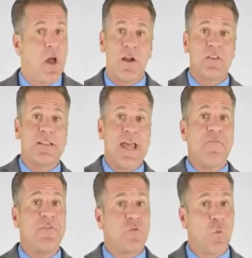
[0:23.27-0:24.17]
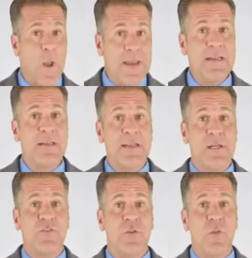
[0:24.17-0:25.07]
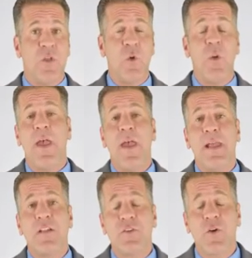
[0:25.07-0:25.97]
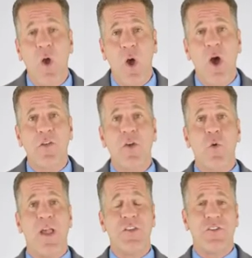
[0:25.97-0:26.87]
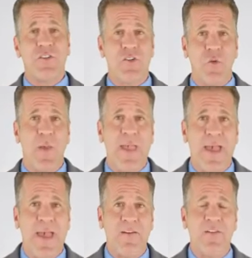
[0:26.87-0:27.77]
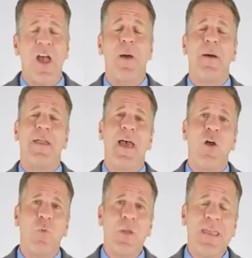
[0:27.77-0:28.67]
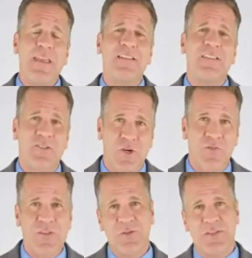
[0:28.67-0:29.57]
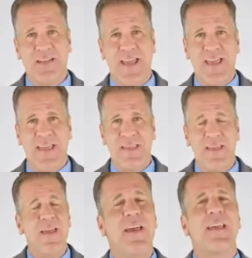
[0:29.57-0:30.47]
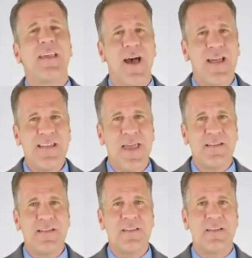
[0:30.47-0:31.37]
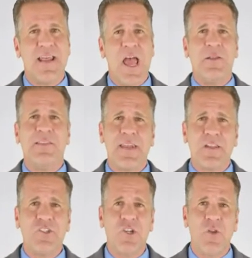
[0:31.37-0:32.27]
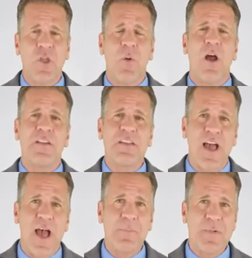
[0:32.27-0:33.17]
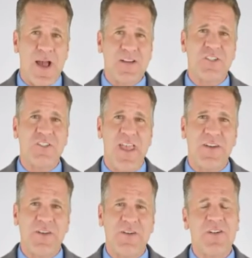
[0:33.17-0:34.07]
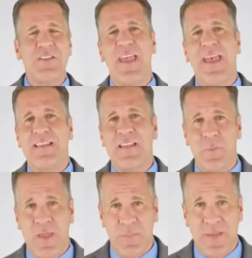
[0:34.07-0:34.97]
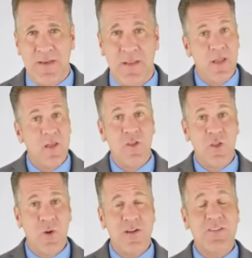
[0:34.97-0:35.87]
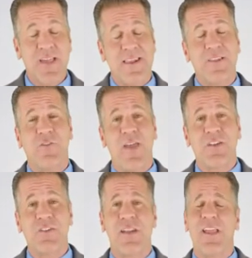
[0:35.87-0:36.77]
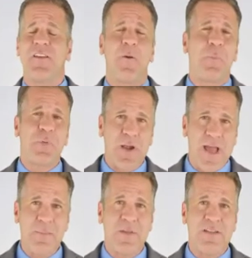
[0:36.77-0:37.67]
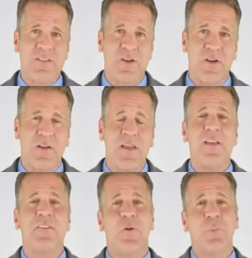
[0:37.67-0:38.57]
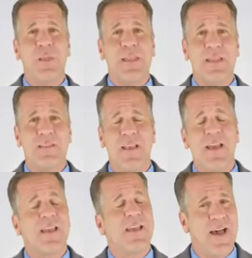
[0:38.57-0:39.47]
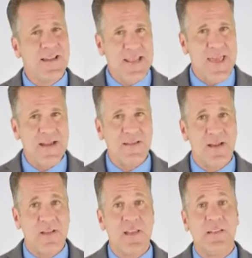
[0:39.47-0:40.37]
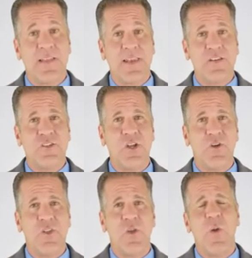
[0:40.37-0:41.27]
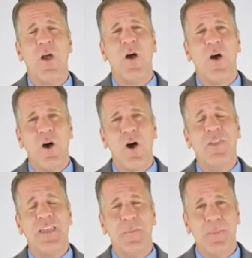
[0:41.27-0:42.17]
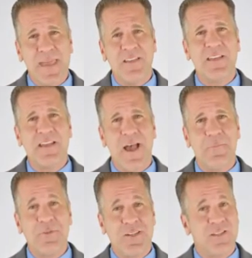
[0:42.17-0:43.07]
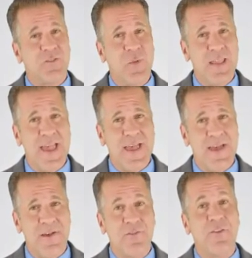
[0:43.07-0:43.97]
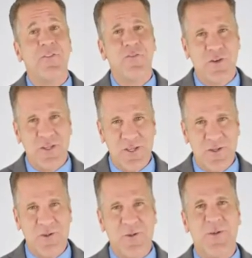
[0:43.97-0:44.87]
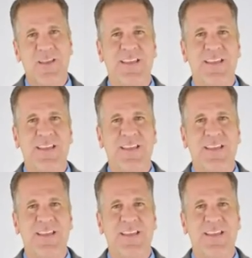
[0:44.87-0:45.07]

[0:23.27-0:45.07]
Our staff is waiting to hear from you and answer all the questions you may have about how we can serve you today. Contact us now and let us show you our top notch standards and commitment. Your satisfaction is our prime concern, so please contact us and let us show you all the amazing options we have for you.